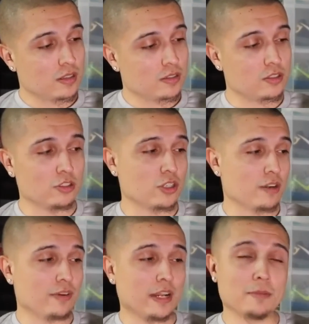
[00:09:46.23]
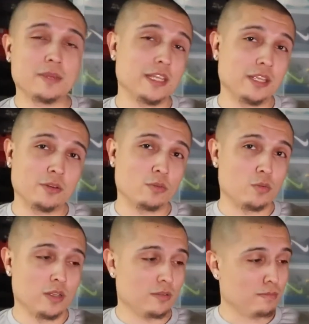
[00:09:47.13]
Still trying to find out meaning
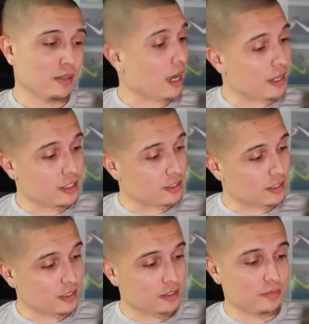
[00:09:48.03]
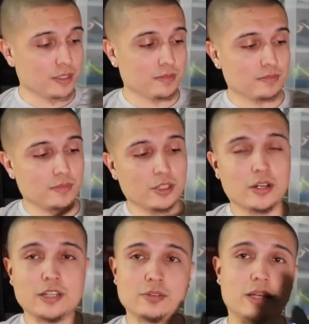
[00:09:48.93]
what blinders is, but you know,
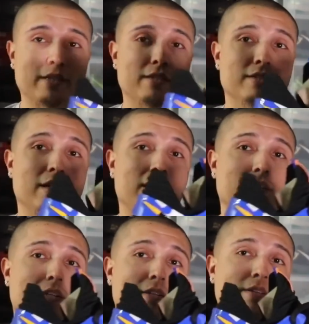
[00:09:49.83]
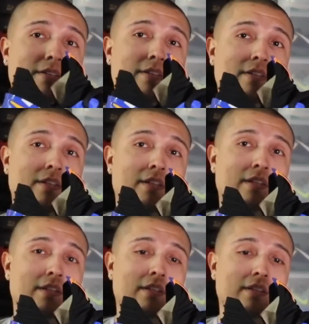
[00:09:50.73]
I do like the design there.
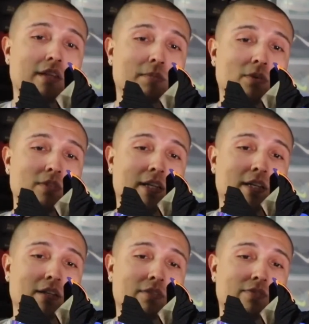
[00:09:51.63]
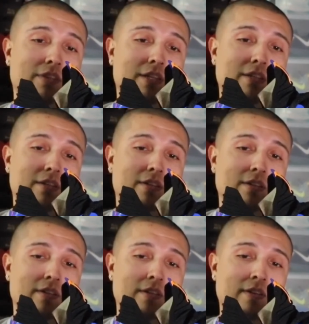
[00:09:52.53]
That multicolor fit.
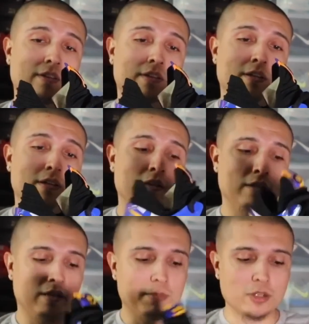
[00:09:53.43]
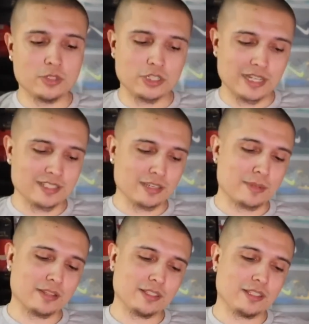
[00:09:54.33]
Let me know what you guys think
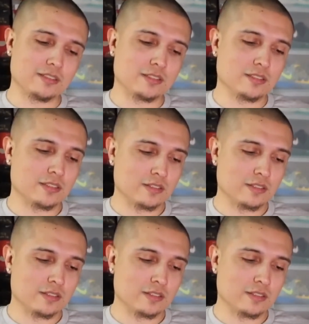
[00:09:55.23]
about these.